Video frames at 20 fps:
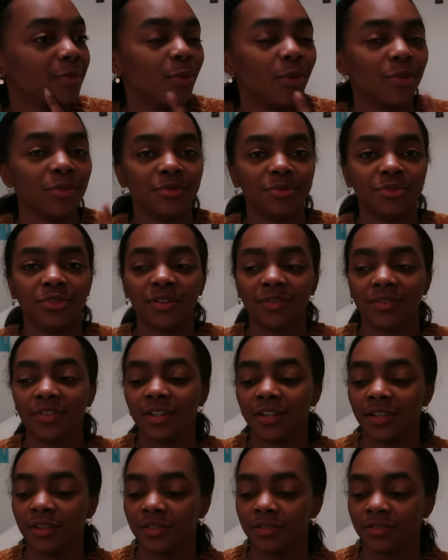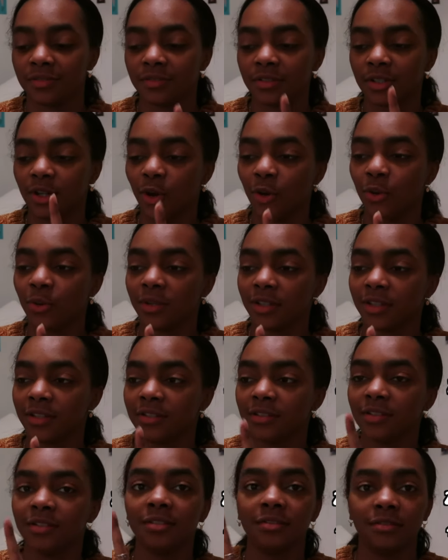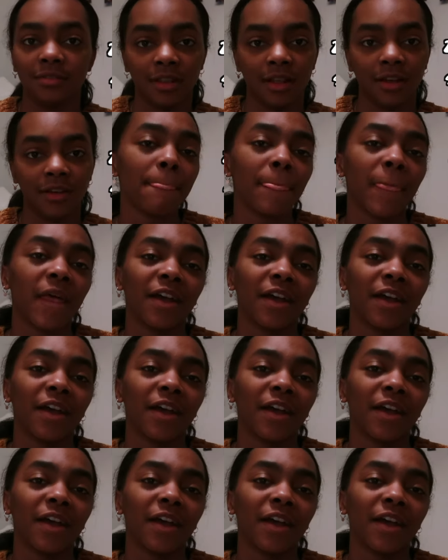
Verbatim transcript: Well, Trivia Love.